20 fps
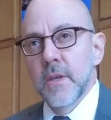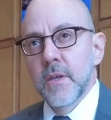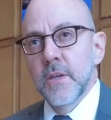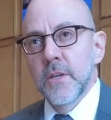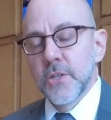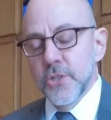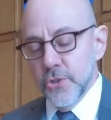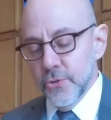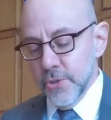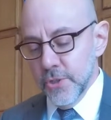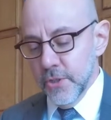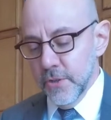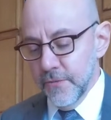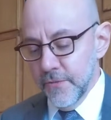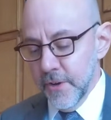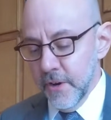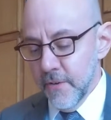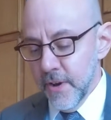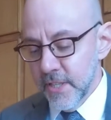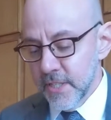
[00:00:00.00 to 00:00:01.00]

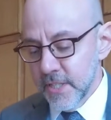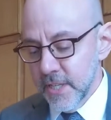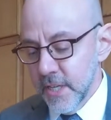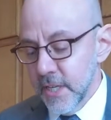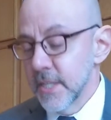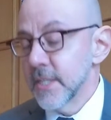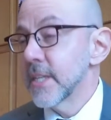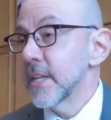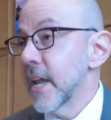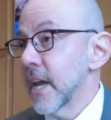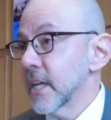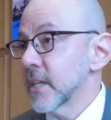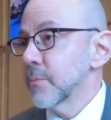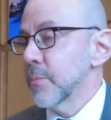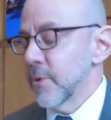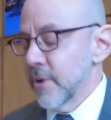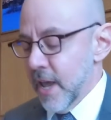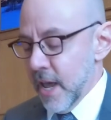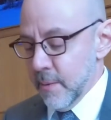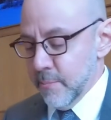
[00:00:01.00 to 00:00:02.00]
Schussler-Fiorenza is an
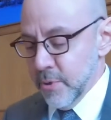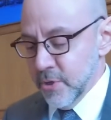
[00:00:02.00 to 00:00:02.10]
expert at